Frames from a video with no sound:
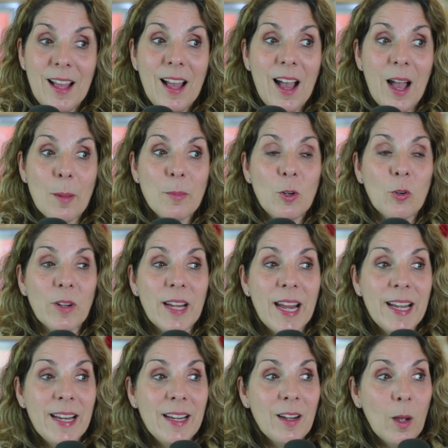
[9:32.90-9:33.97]
I'm
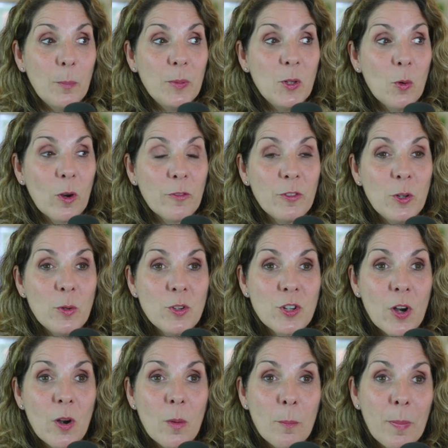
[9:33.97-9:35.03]
creating a pure
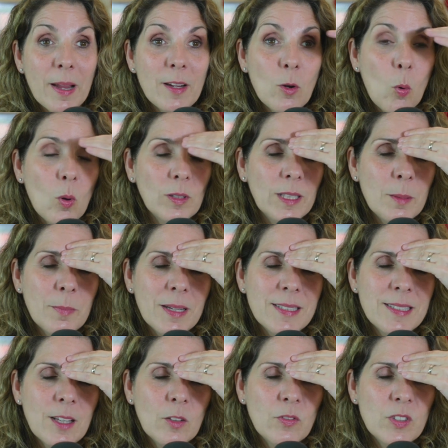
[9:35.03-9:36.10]
future by calling
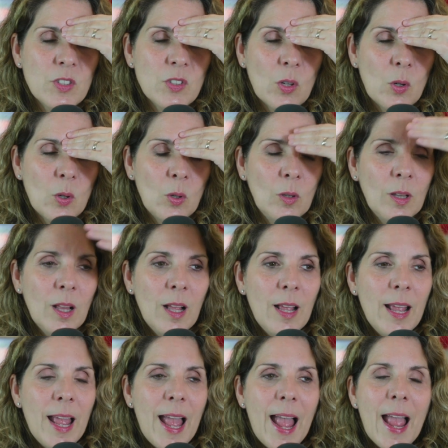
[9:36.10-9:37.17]
myself a soul
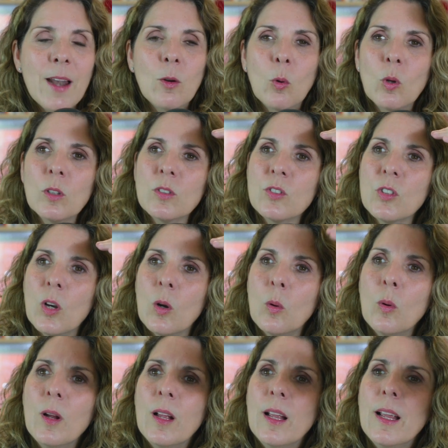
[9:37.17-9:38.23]
and
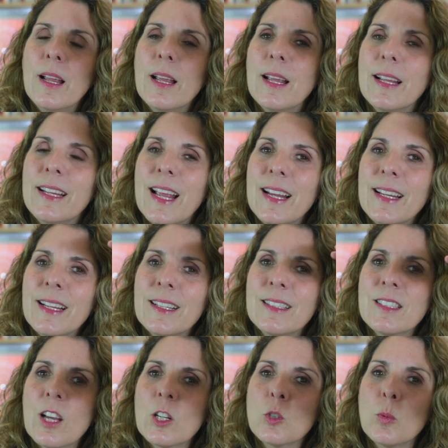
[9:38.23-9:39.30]
also getting in
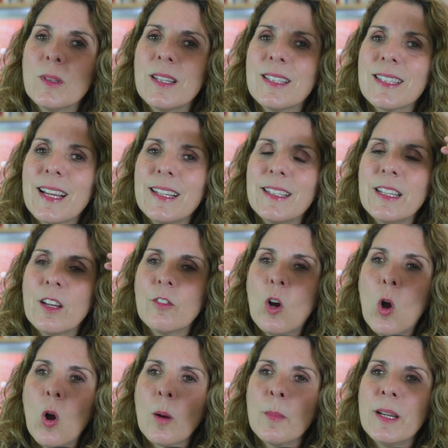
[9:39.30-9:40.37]
touch with this idea of
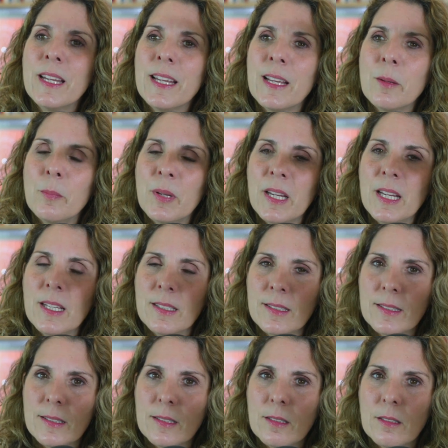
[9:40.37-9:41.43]
harmony and
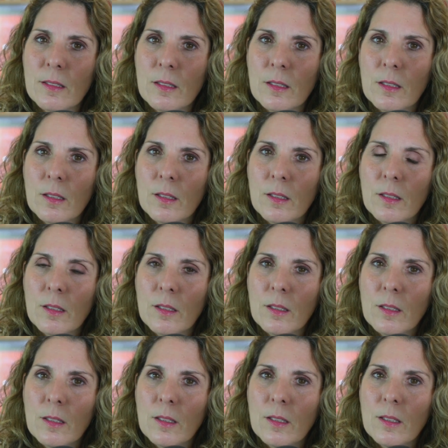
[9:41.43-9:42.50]
peace
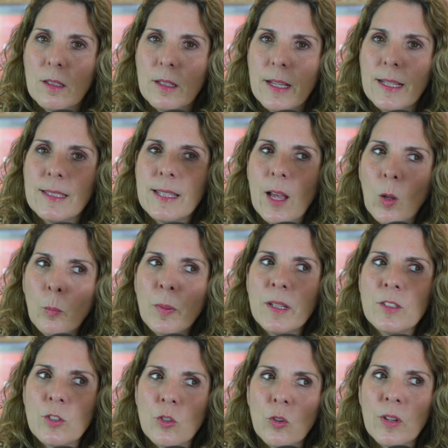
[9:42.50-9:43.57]
is helping
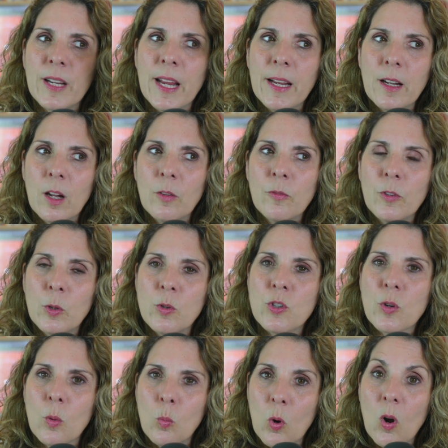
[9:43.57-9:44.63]
to create a
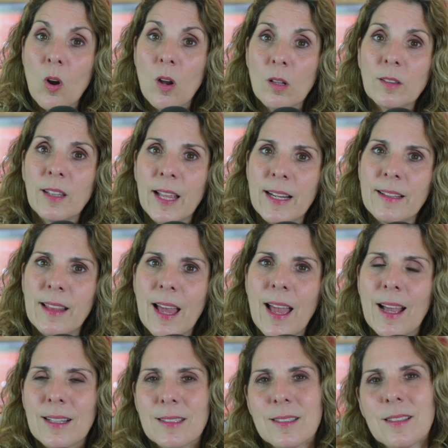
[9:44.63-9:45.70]
future world like
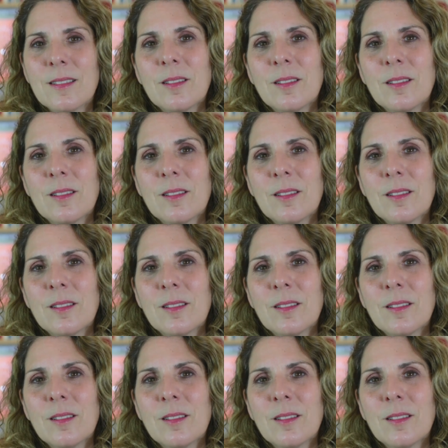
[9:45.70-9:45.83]
that.